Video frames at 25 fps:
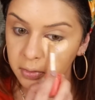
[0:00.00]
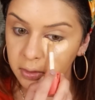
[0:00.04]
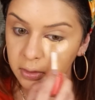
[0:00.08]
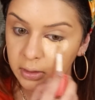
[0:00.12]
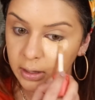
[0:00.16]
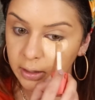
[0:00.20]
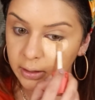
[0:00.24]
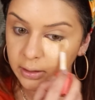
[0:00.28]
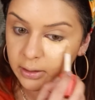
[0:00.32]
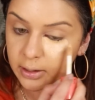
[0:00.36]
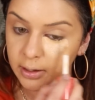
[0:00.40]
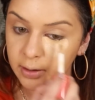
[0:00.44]

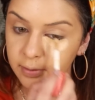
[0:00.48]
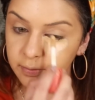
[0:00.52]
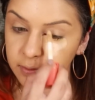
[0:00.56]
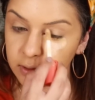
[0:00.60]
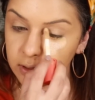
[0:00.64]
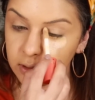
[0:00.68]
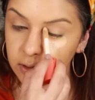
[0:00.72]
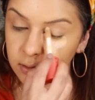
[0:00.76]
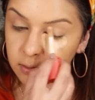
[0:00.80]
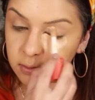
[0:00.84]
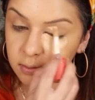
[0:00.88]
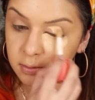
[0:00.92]
that
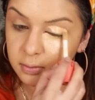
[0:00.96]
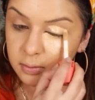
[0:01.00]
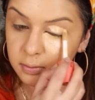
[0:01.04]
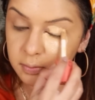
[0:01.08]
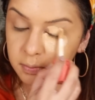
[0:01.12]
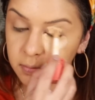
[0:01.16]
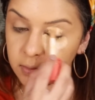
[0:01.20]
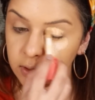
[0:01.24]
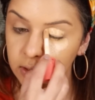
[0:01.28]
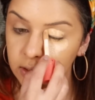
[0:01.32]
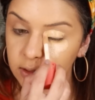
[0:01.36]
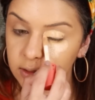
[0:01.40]
heavy
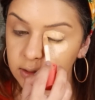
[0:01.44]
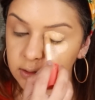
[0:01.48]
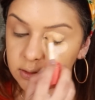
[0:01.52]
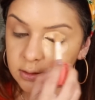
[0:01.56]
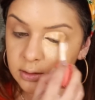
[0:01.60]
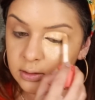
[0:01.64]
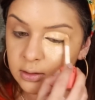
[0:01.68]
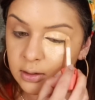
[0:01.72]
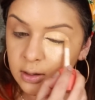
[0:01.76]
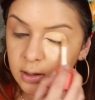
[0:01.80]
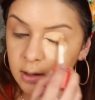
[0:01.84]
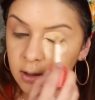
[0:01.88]

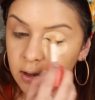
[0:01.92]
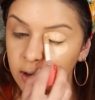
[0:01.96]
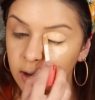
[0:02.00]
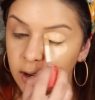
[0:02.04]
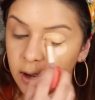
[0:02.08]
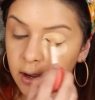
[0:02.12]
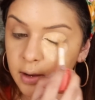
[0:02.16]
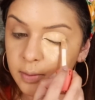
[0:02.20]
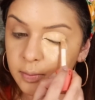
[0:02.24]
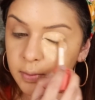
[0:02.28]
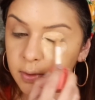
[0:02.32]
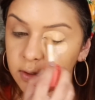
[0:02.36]
because
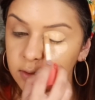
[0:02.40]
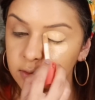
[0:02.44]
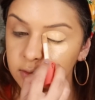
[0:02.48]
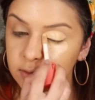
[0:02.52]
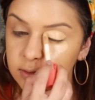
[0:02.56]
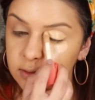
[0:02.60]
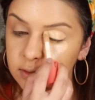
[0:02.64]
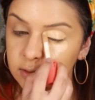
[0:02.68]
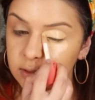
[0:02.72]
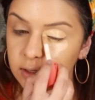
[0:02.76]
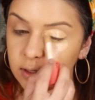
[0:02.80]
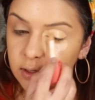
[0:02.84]
I wanted to
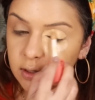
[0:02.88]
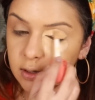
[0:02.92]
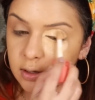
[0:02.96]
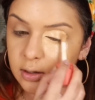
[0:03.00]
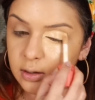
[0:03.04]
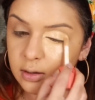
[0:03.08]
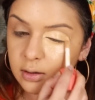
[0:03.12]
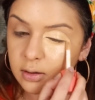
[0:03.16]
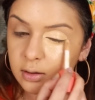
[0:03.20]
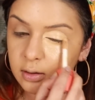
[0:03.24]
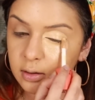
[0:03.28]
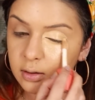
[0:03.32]

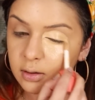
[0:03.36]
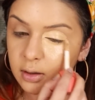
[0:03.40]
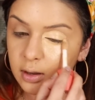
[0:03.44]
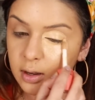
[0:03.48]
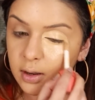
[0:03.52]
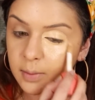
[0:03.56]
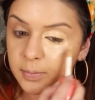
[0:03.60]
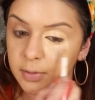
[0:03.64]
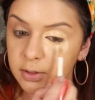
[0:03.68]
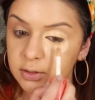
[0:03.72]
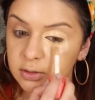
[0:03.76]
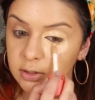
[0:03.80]
see
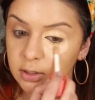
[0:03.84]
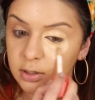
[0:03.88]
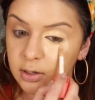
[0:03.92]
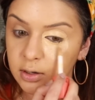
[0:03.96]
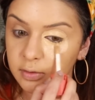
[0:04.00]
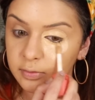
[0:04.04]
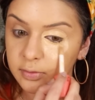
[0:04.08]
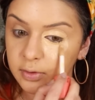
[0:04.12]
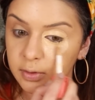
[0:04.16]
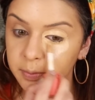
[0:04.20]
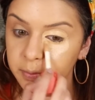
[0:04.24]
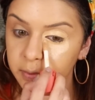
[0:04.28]
how much it
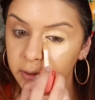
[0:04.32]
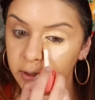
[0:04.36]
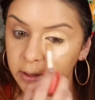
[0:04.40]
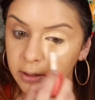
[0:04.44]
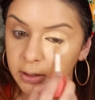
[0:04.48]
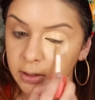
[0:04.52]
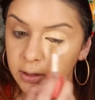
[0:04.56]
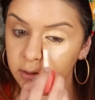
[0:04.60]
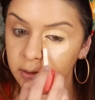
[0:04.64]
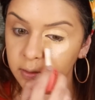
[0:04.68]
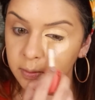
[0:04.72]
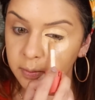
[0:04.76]
covered, but I
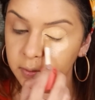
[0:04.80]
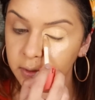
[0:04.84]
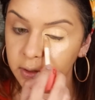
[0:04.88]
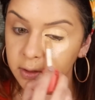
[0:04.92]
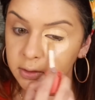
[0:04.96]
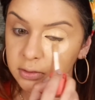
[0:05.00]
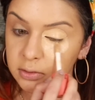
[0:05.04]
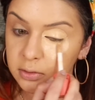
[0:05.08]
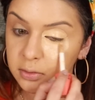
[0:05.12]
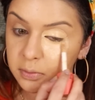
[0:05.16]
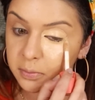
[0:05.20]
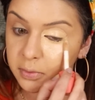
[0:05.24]
kind of
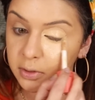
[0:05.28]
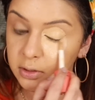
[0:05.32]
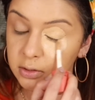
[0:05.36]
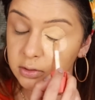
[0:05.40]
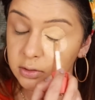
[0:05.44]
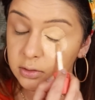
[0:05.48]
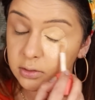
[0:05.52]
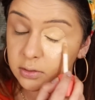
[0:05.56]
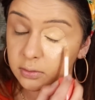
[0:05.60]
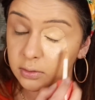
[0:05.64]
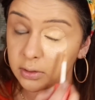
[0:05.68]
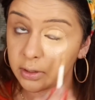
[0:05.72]
applied too
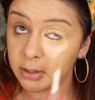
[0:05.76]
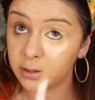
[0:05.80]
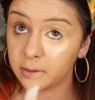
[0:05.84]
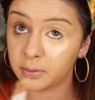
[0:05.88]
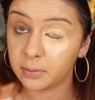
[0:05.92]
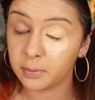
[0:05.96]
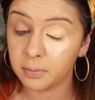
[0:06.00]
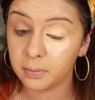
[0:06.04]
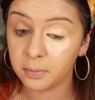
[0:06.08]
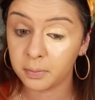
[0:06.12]
much too late.